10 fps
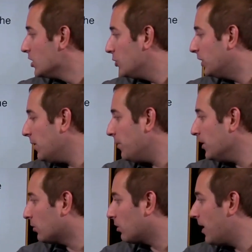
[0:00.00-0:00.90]
So you keep
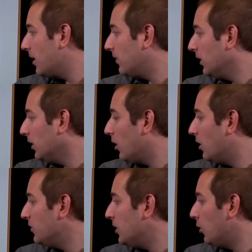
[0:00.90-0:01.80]
incrementing
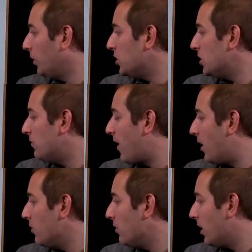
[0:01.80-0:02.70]
until you reach this
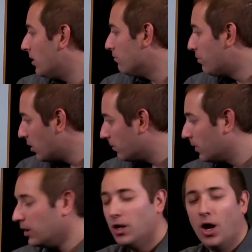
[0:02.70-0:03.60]
value and
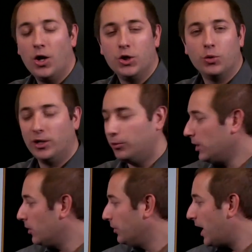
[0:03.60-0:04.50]
boom, you will
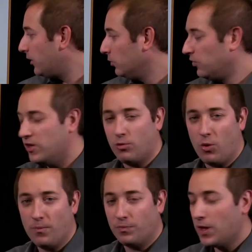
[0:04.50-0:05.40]
reload that to
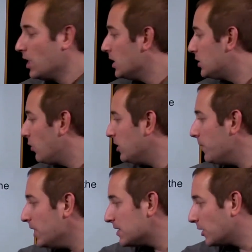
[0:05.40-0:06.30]
0. So it
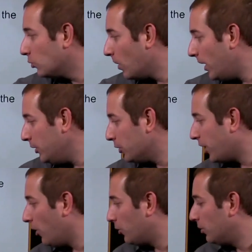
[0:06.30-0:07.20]
means that while your
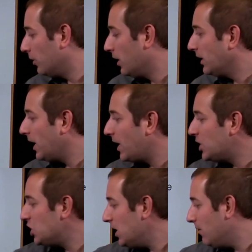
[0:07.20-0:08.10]
counter can
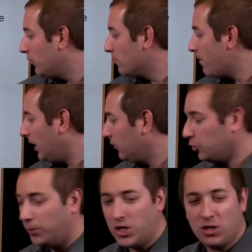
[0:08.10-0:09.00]
achieve the max
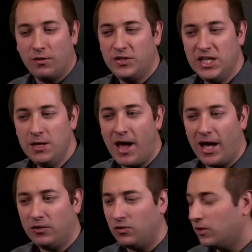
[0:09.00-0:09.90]
duration of
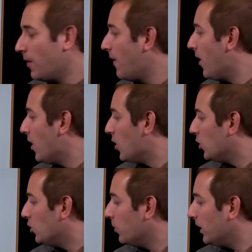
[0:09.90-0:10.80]
Tmax,
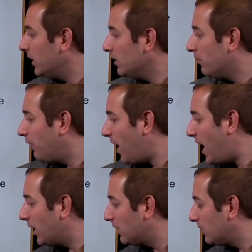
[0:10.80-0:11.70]
you will in
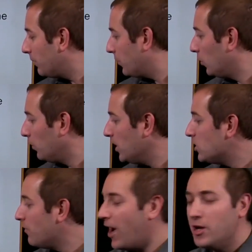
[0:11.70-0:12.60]
fact
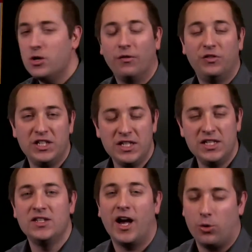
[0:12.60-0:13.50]
reach the value of T
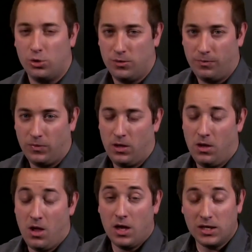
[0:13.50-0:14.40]
desired.
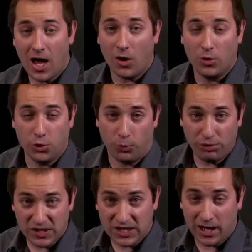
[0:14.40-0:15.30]
Now, your
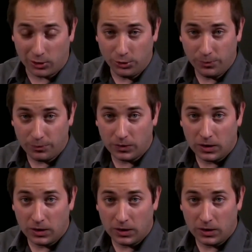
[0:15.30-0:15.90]
prescaler